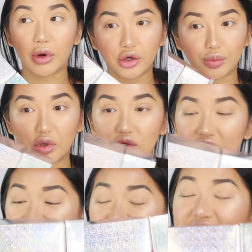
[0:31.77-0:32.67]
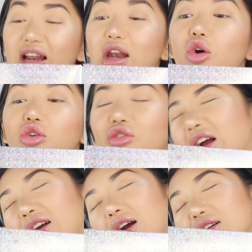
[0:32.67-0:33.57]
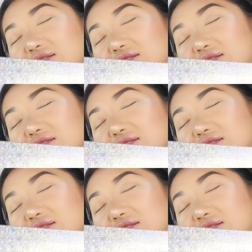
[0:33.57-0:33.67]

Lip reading: Huda Beauty, and it's in a little cracker.